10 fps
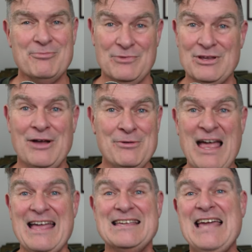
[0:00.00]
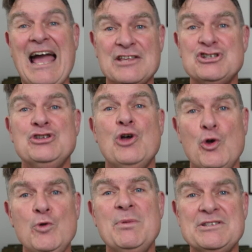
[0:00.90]
you know, catch an
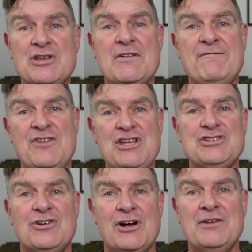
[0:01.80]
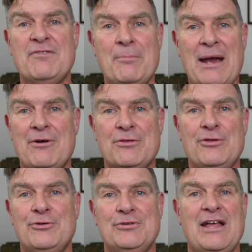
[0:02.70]
Uber to the finish line of the
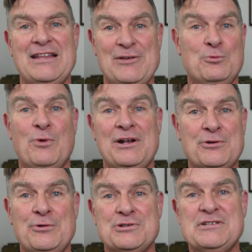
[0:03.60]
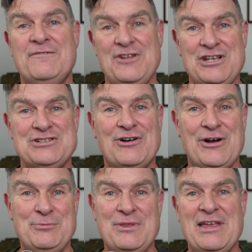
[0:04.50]
marathon and then run across the finish
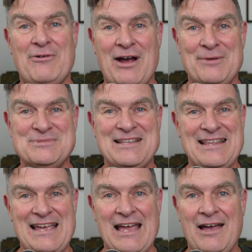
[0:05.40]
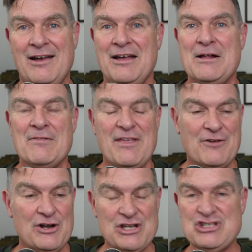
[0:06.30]
line with their arms in the air. They've
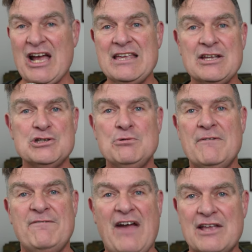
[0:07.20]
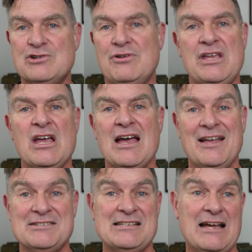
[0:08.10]
got to take it to a factory
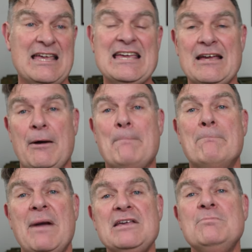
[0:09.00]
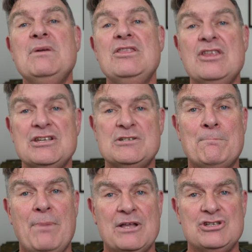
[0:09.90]
and say, here, make me this
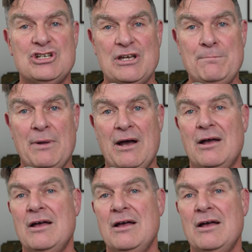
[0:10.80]
but cheaper.